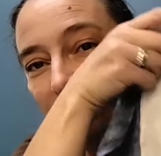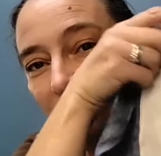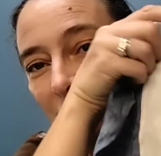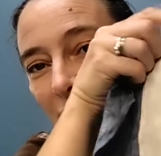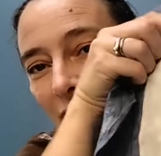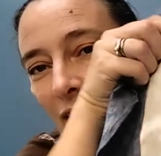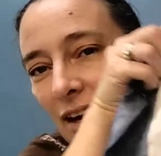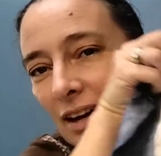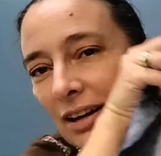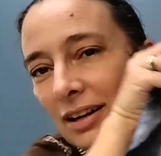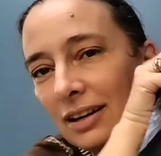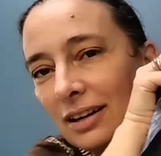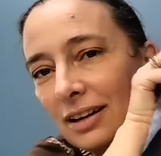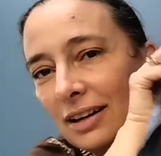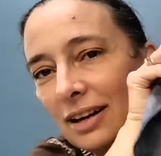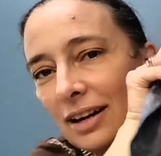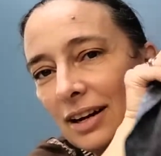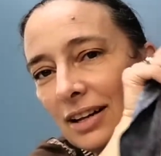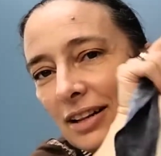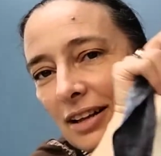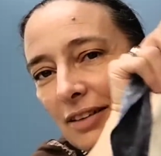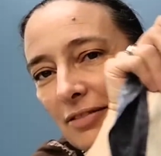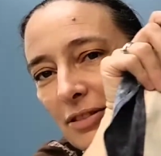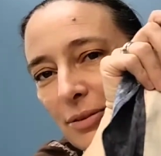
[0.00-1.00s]
I
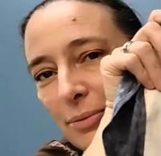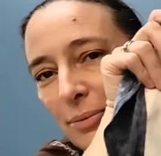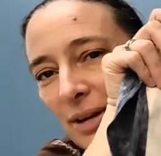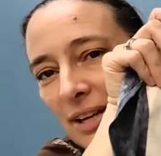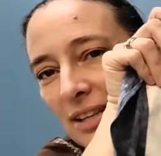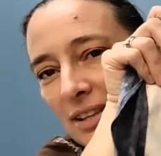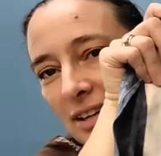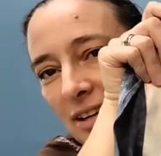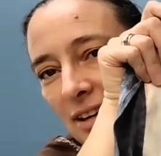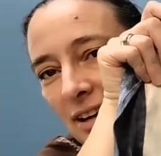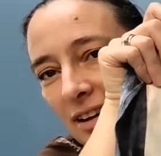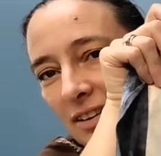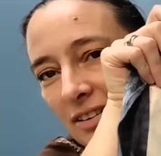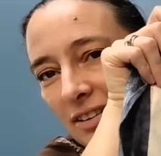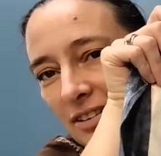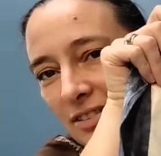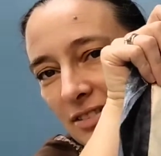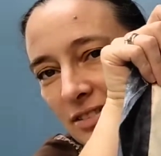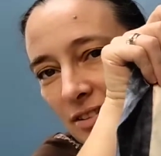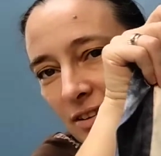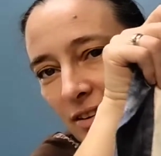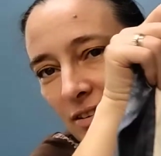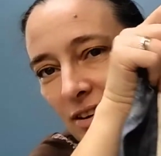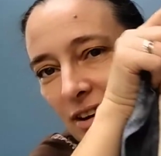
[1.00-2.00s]
love the way the colors
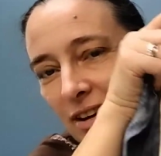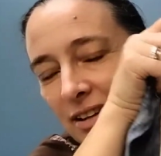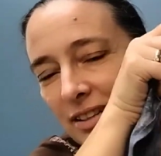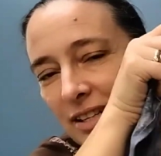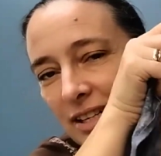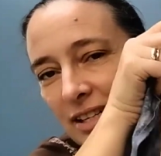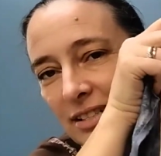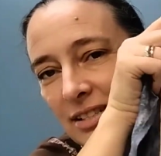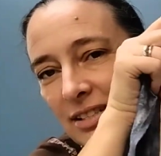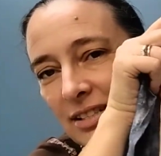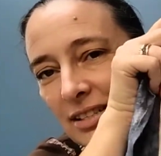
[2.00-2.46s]
are on this.